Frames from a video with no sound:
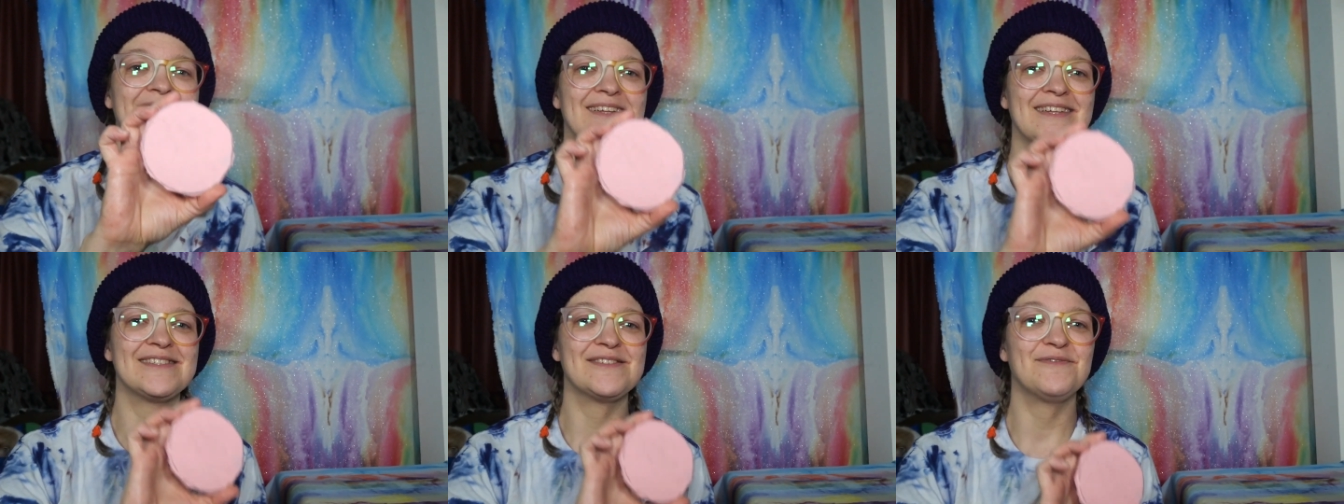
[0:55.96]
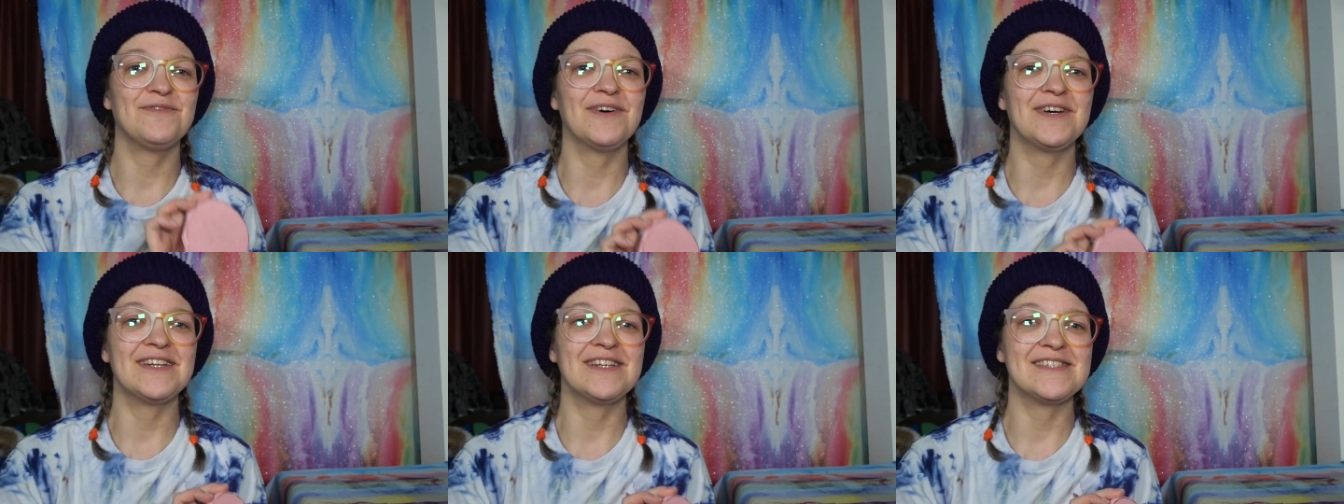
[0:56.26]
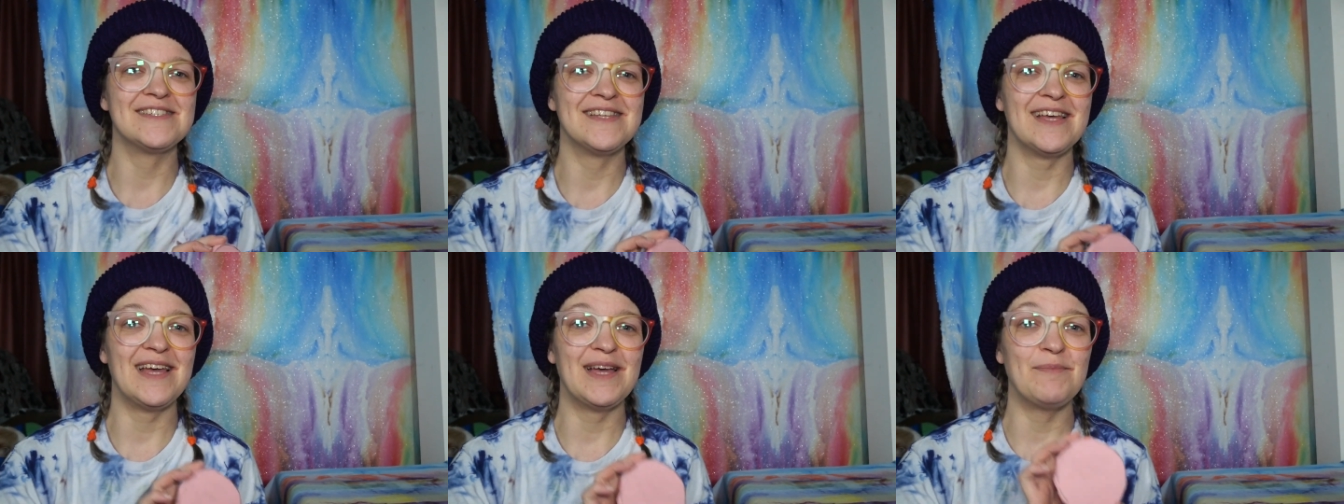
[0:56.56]
It's fun to
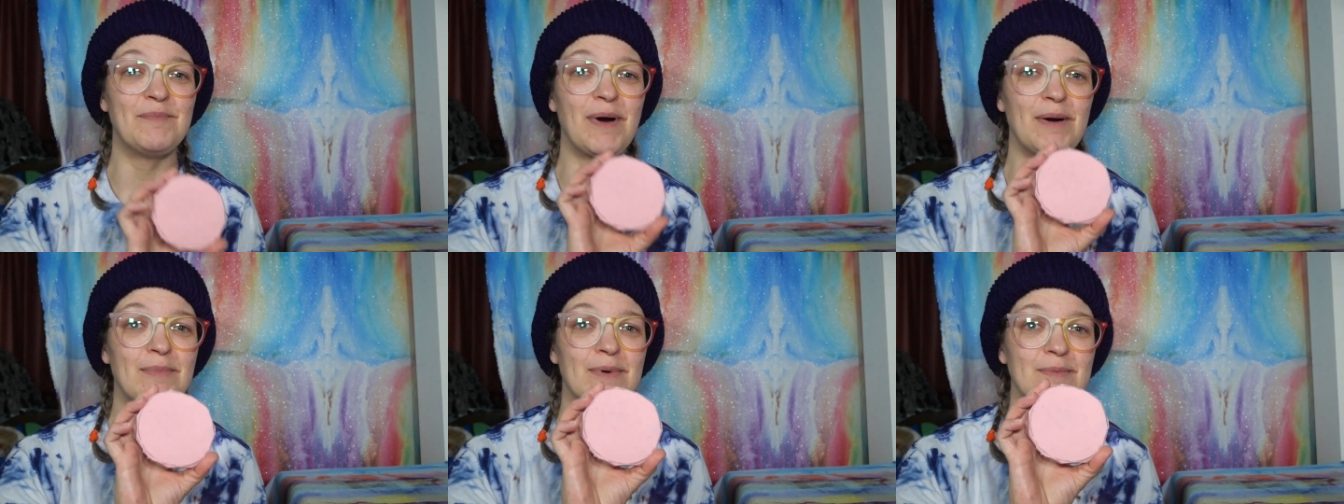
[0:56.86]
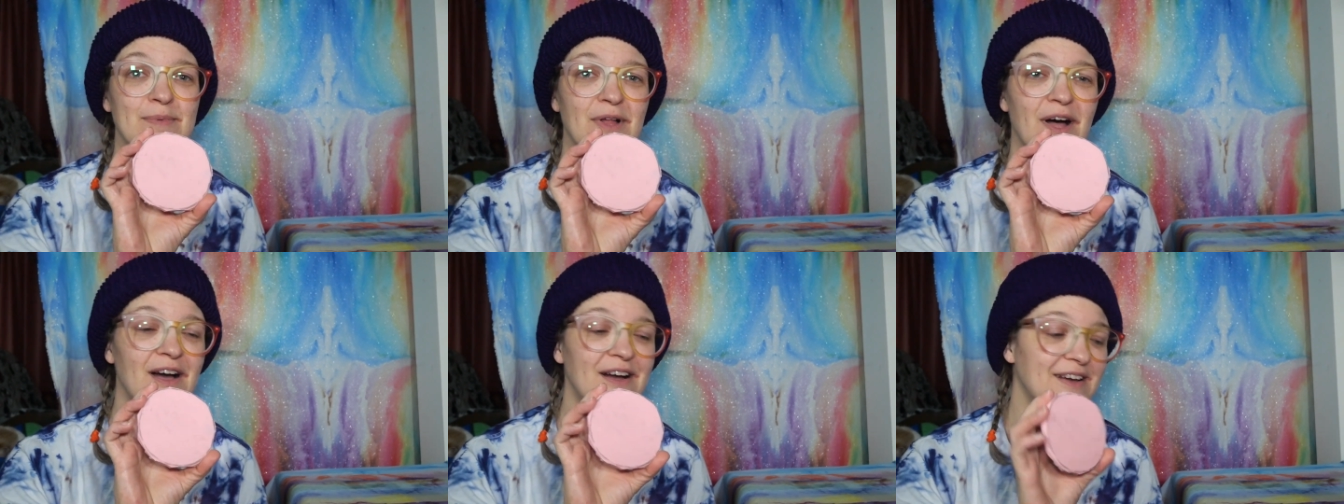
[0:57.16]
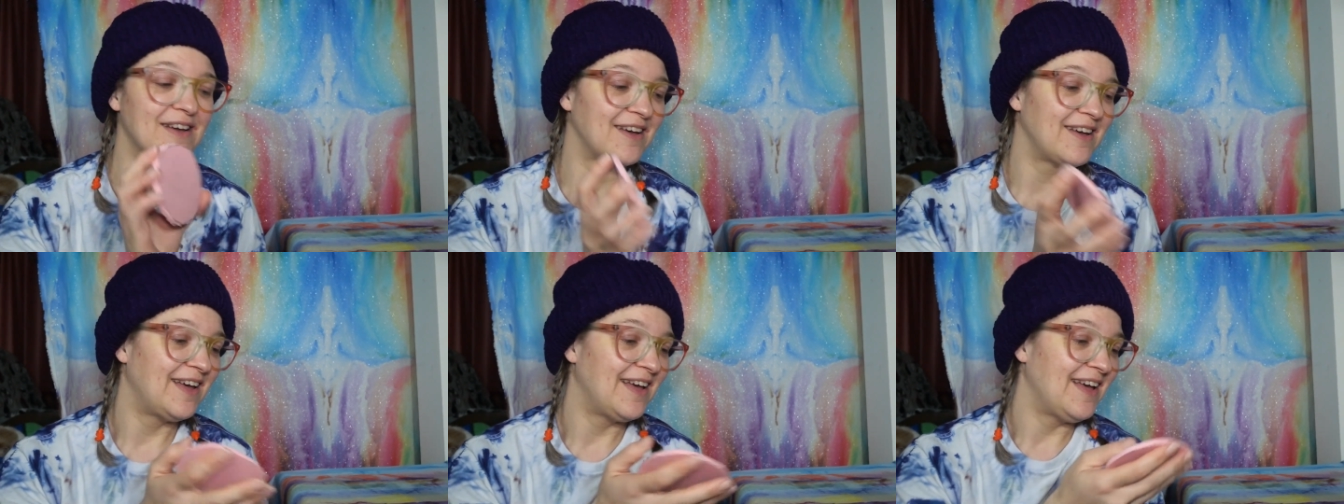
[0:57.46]
say, bubble
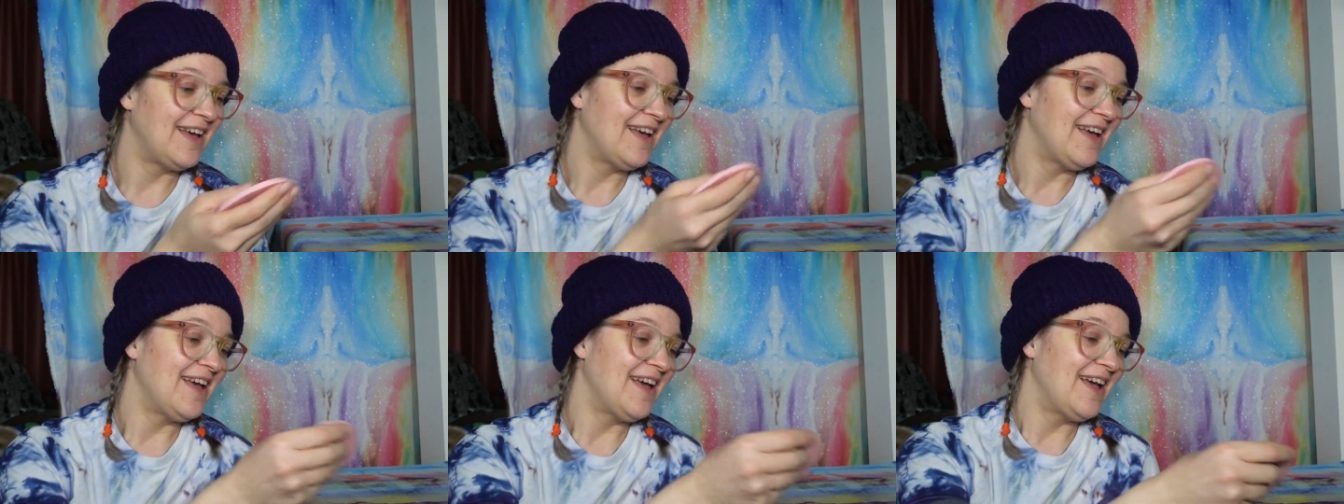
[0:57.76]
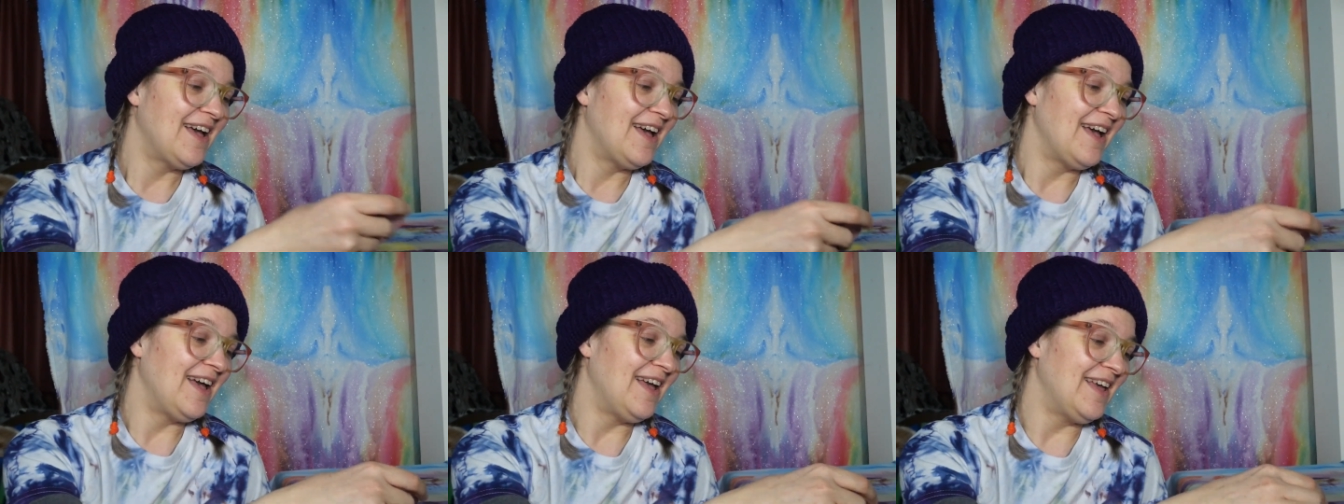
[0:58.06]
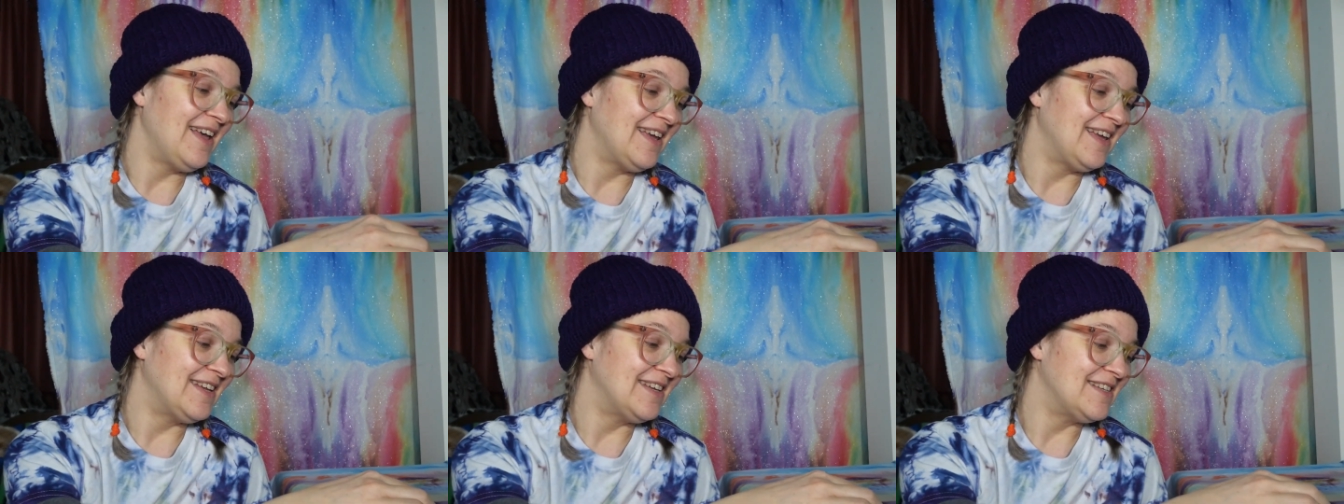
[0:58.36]
block.
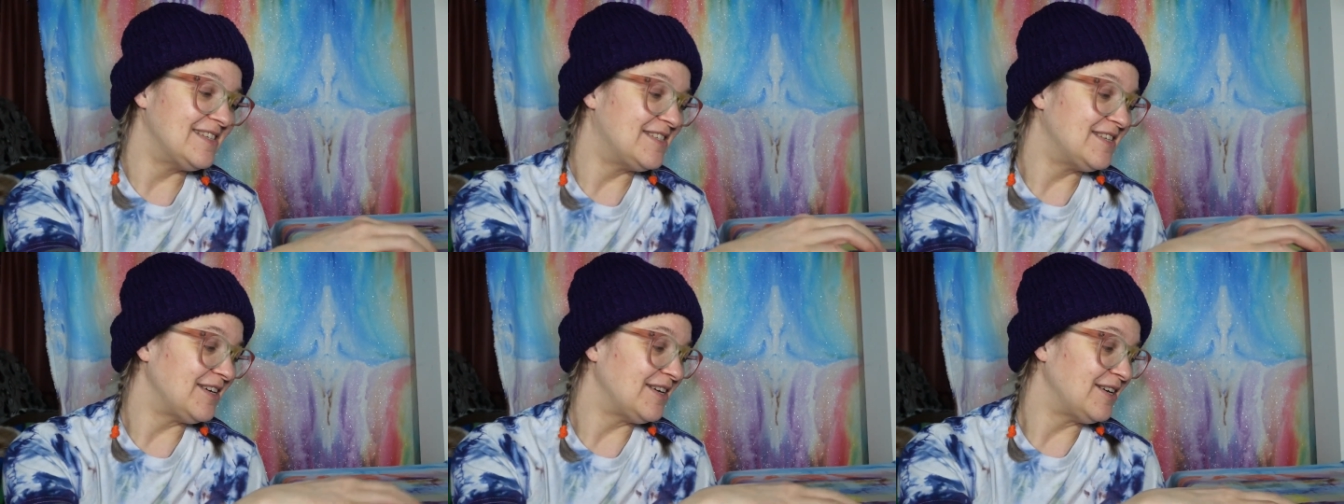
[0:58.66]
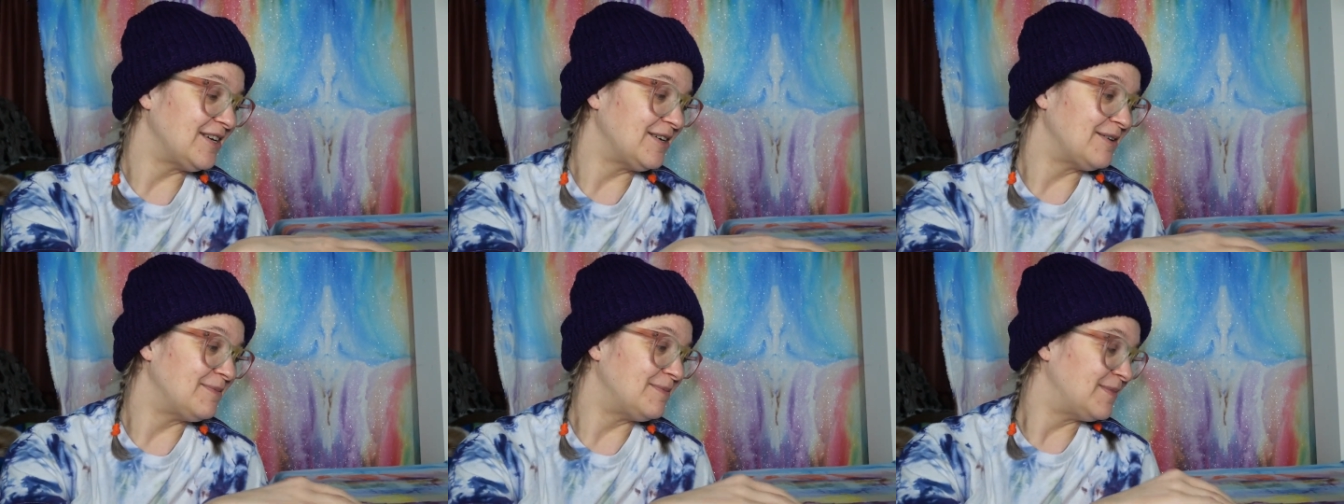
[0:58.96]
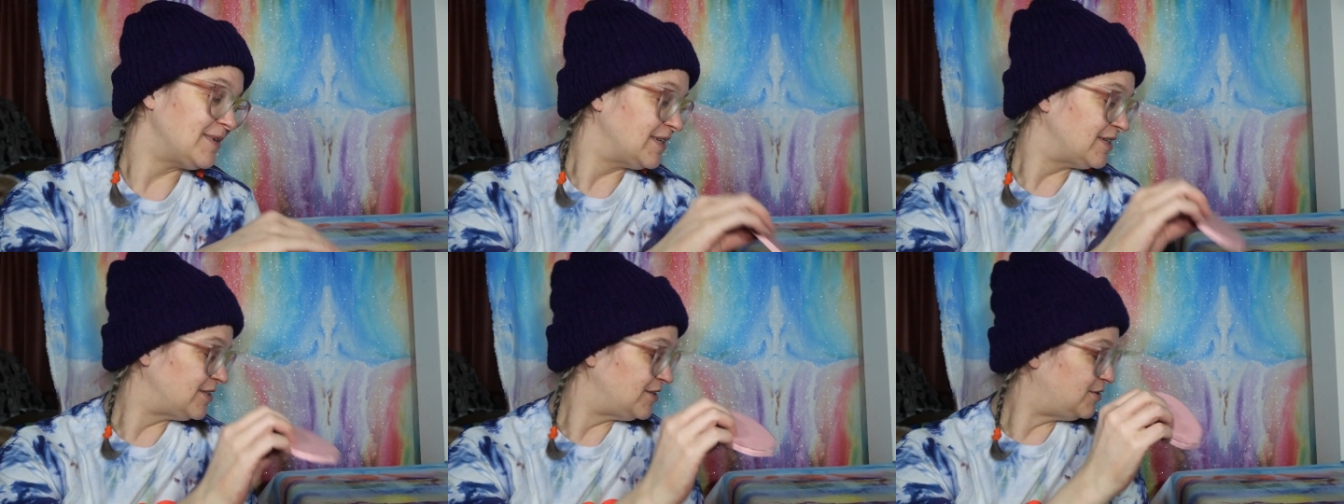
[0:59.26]
And
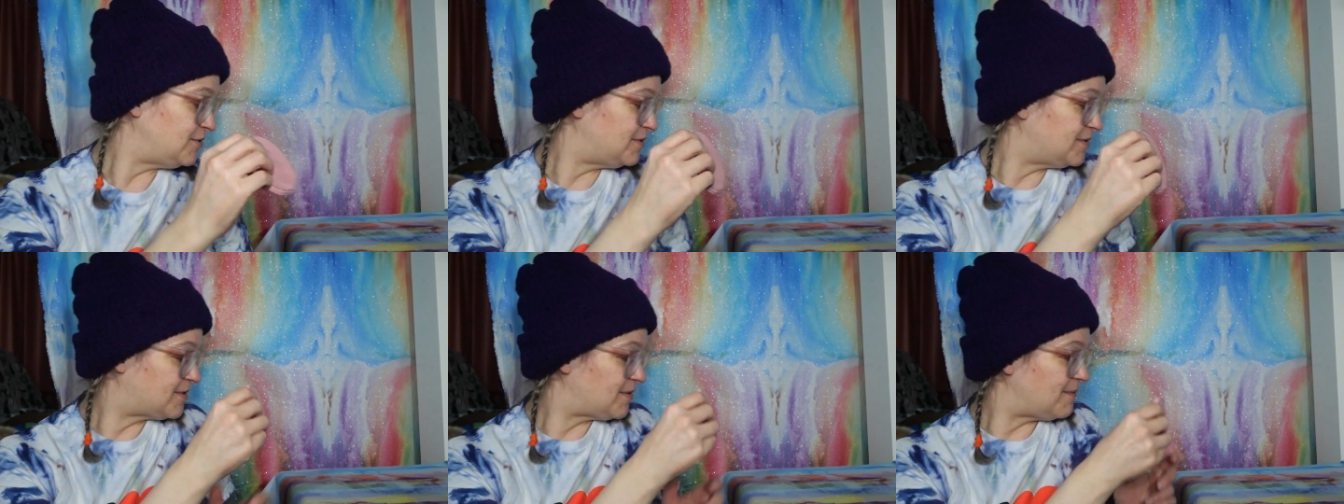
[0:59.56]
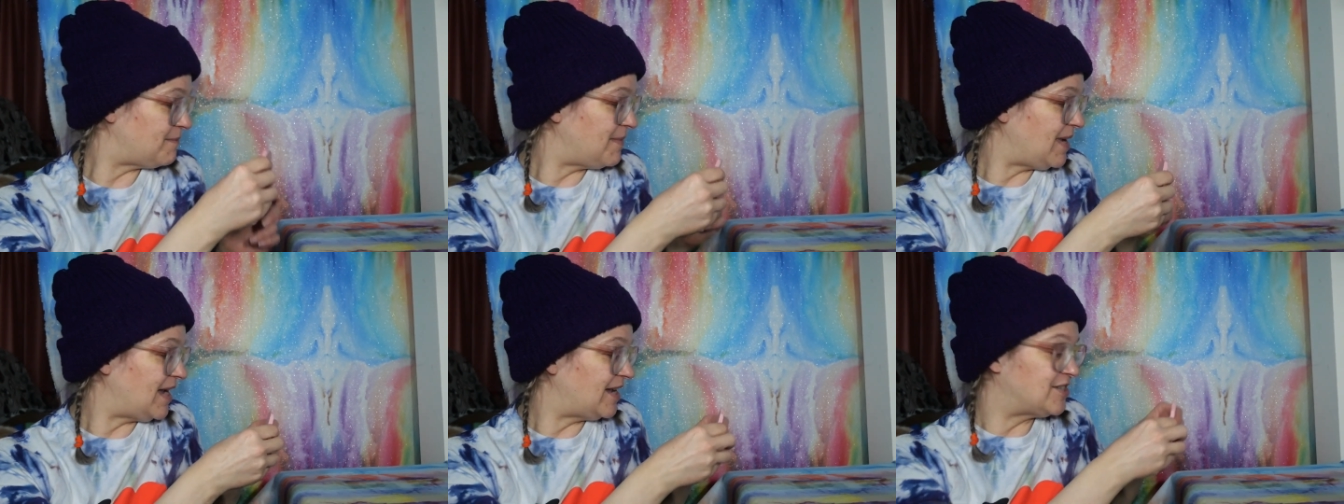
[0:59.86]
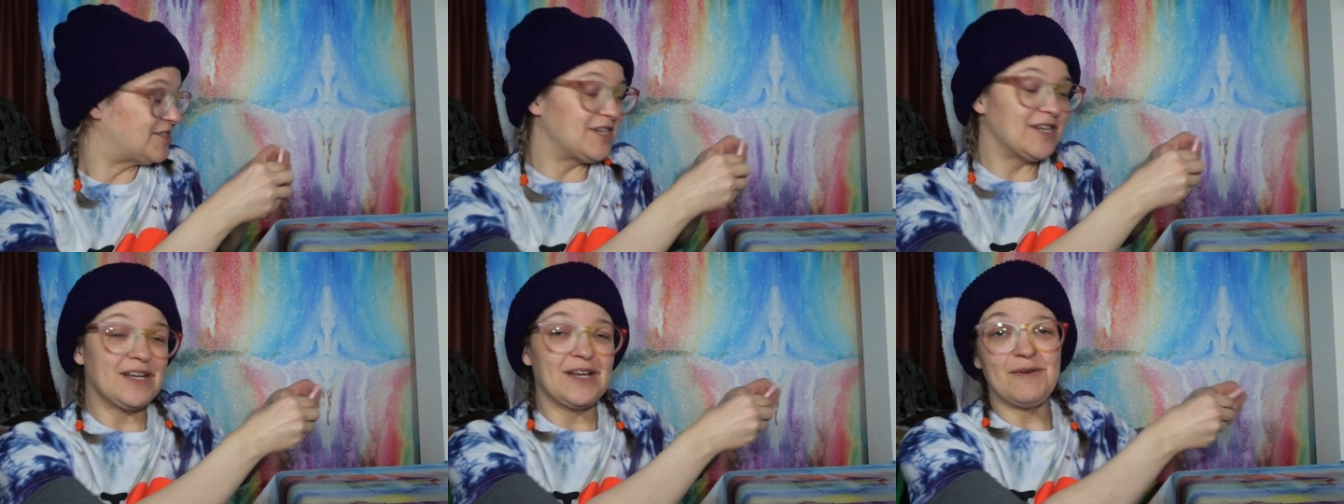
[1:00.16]
do some
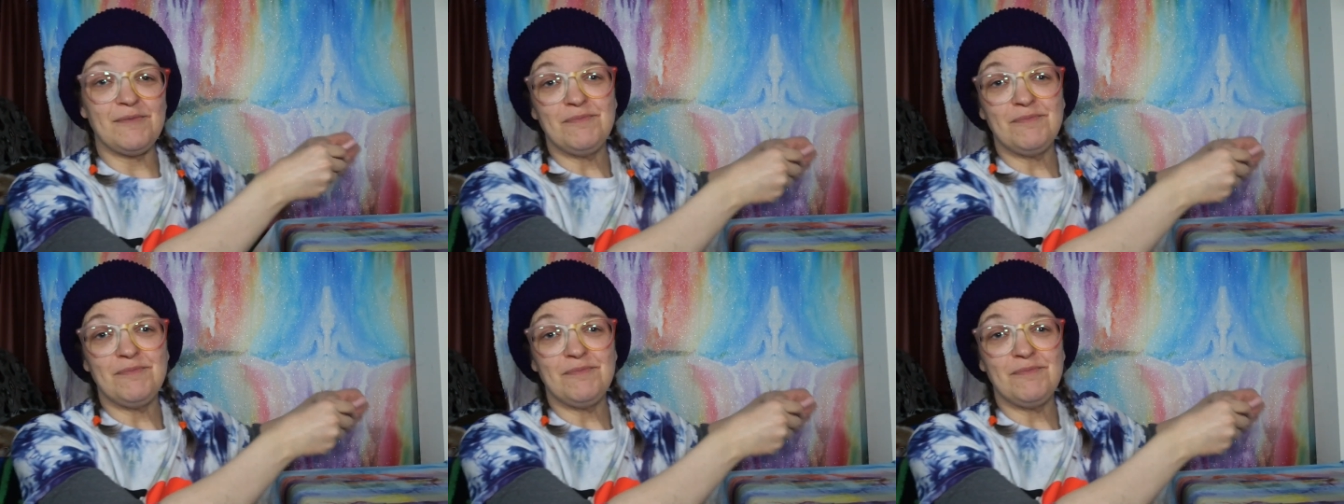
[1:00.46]
magic